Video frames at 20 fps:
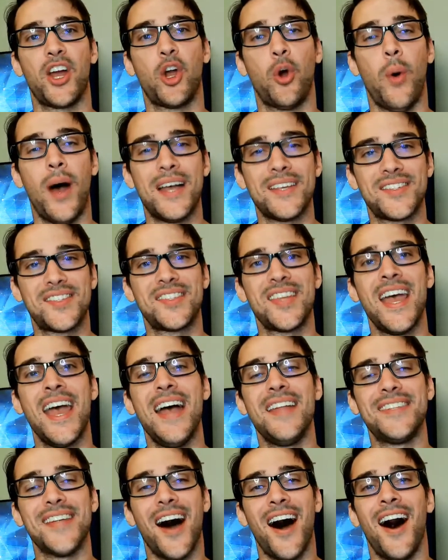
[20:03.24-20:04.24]
a quest
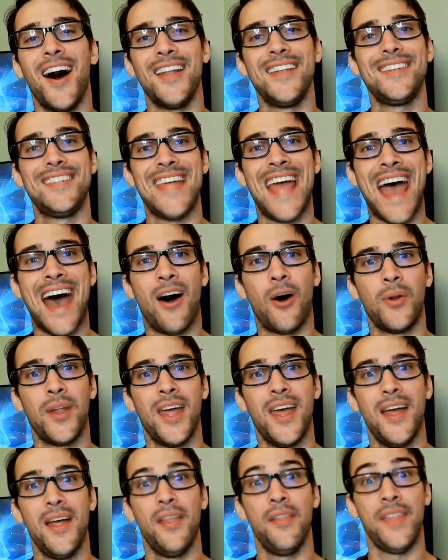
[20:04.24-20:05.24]
to hunt down
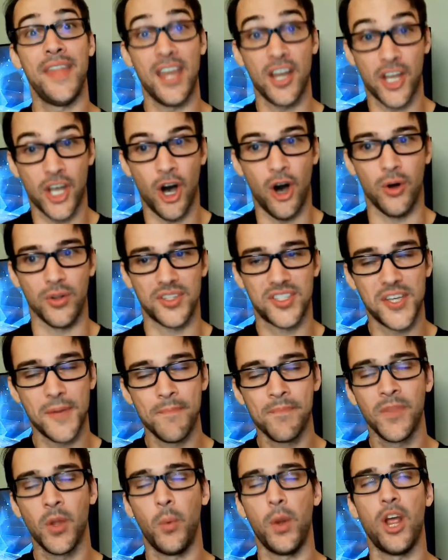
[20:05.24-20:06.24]
the occult.
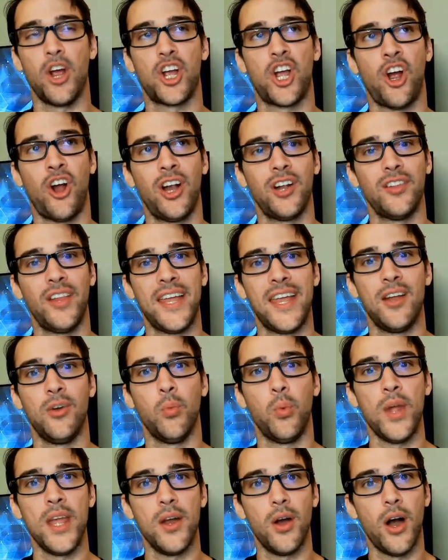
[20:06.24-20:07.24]
We are
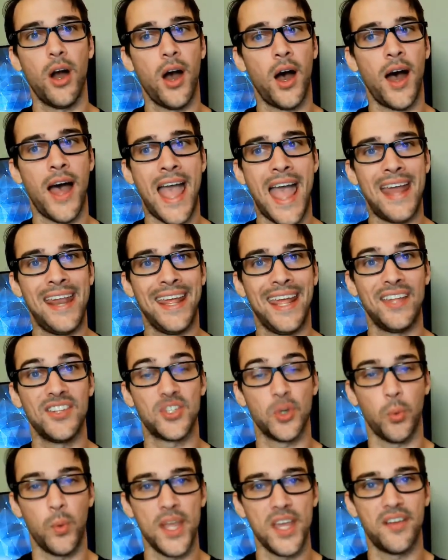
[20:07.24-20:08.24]
currently heading
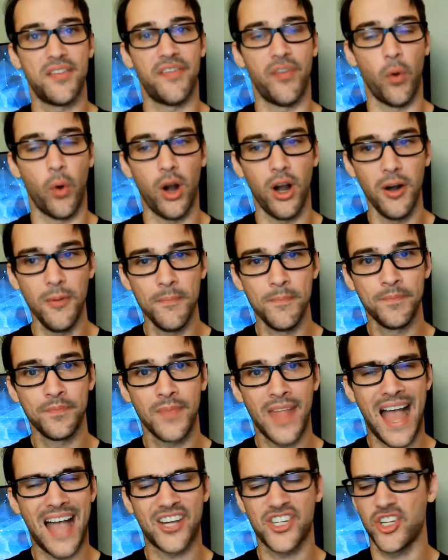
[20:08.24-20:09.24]
into week 4.
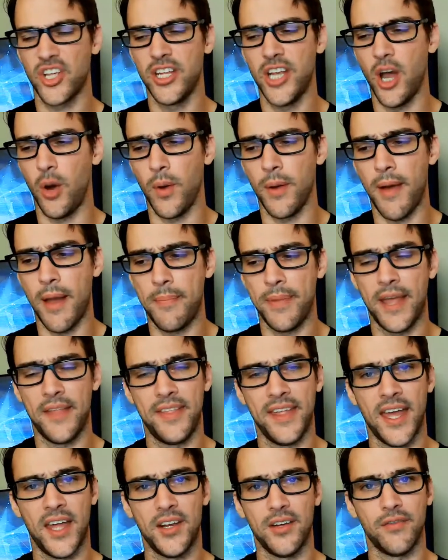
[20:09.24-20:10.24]
Actually, no, we might be at
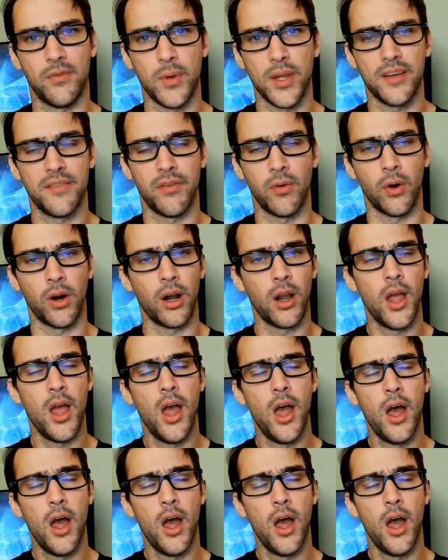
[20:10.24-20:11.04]
the end of week 4.